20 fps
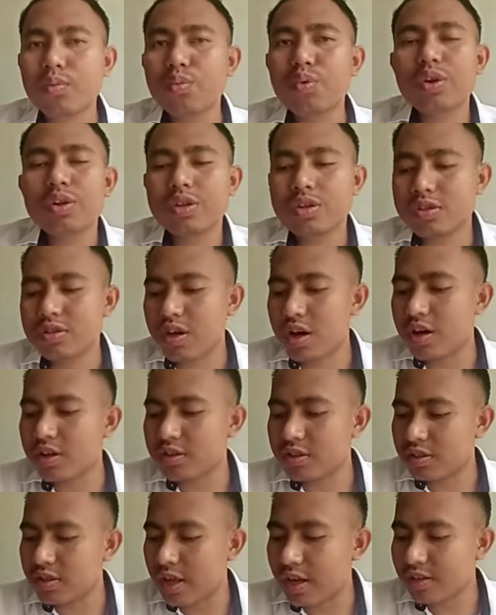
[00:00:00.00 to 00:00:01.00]
we'll
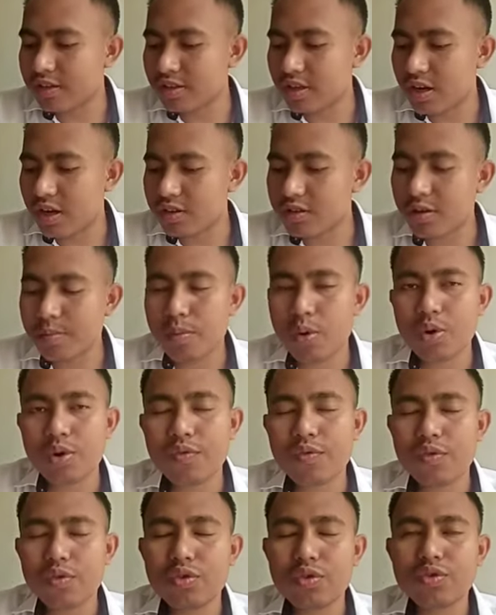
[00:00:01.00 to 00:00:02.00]
discuss next class about the
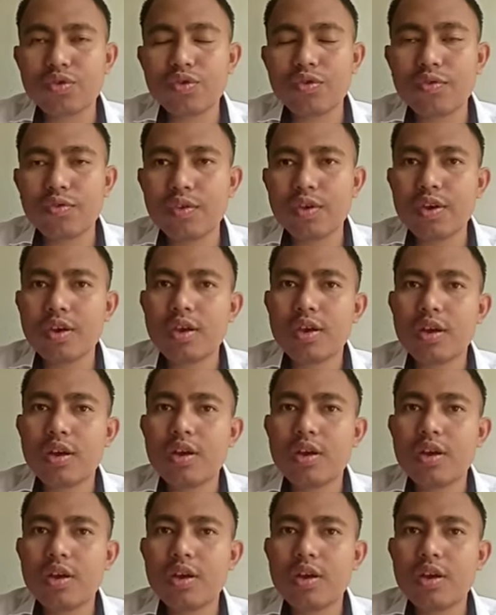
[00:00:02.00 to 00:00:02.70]
photoautotrophic